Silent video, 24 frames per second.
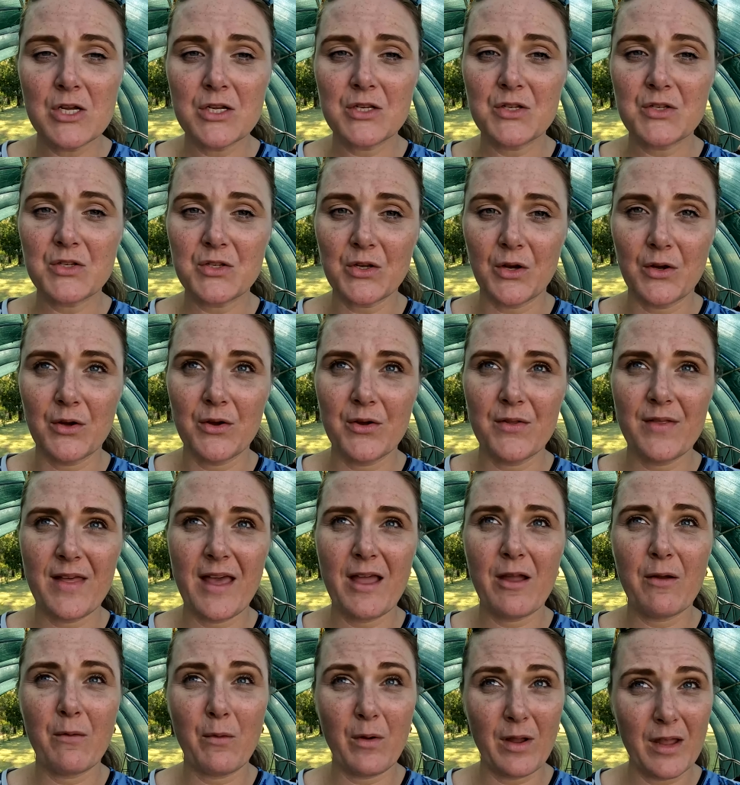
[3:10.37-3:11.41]
So
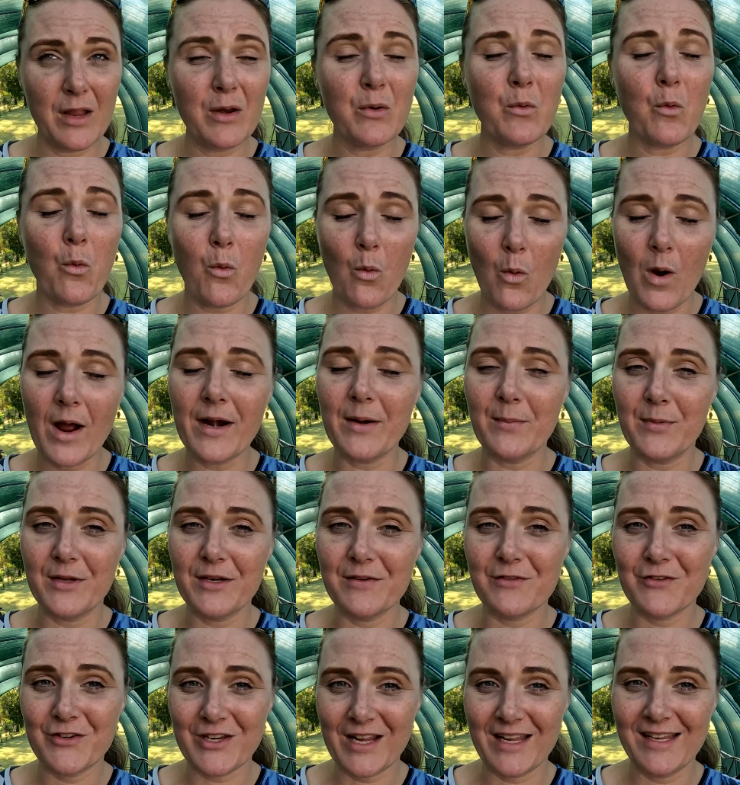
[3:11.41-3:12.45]
they're in quite a bit
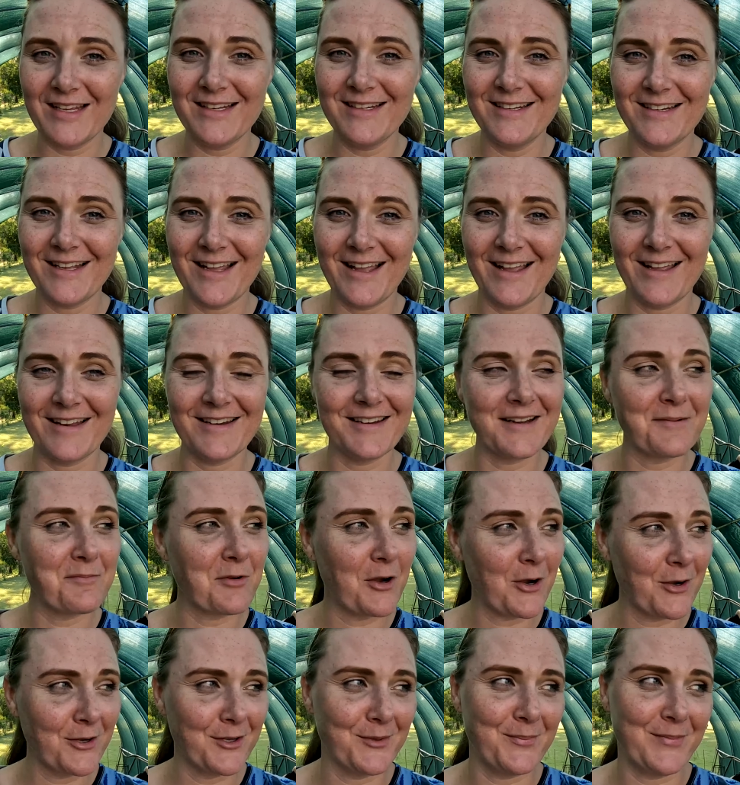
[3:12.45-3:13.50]
of shade, and I'm
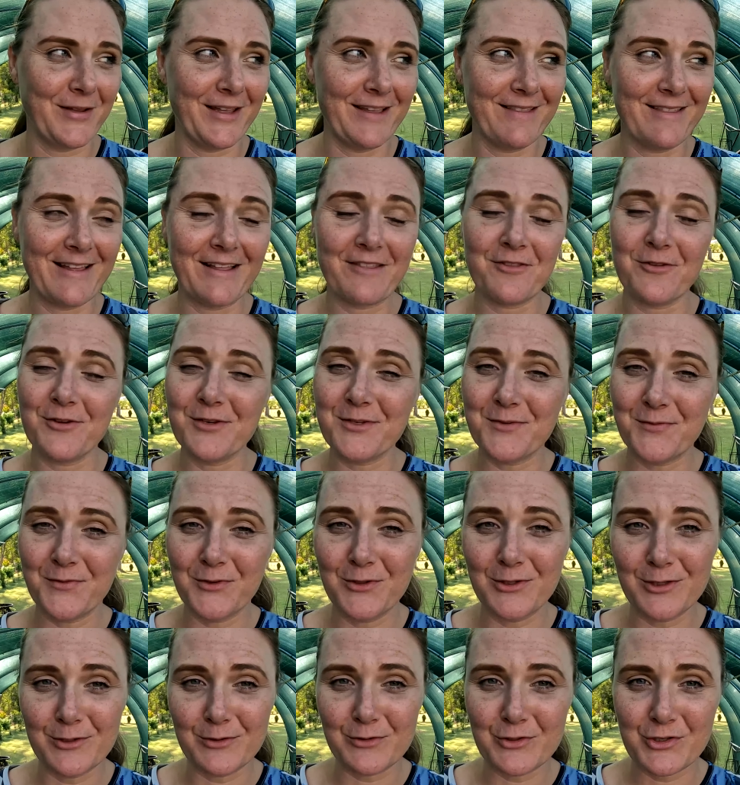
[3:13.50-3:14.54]
hoping that those
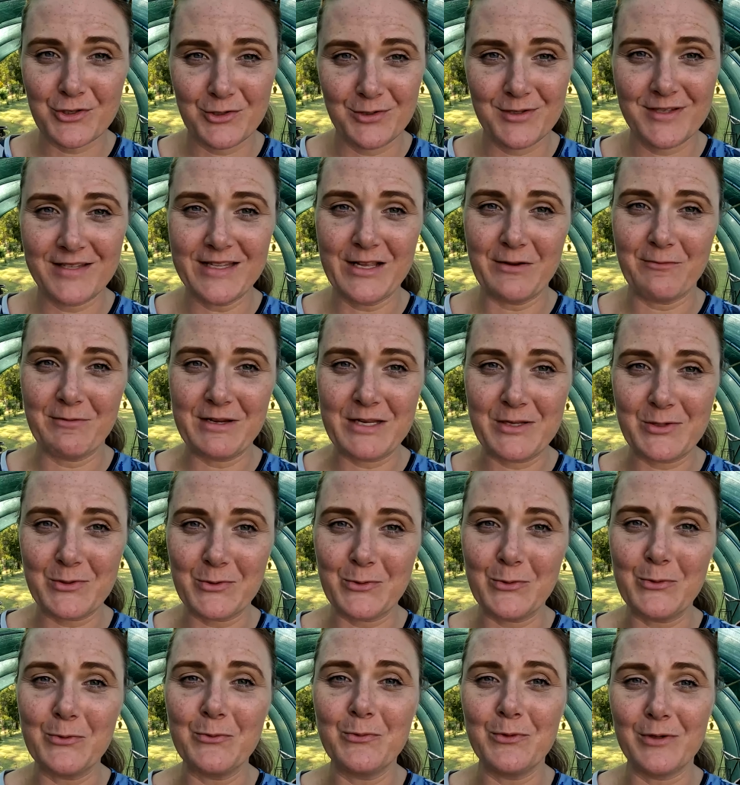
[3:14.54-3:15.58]
few little shoots that we
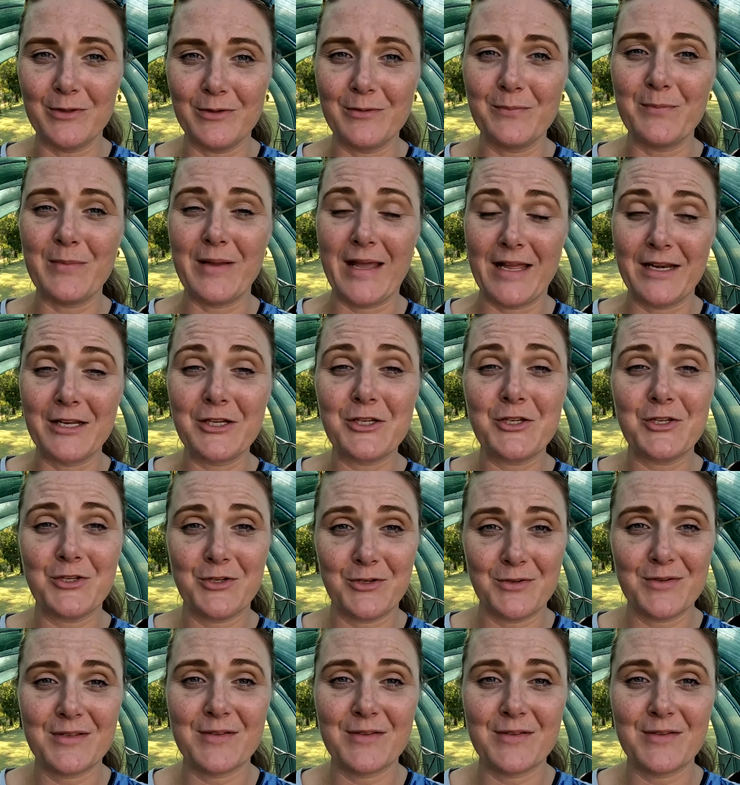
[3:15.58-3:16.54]
saw will manage to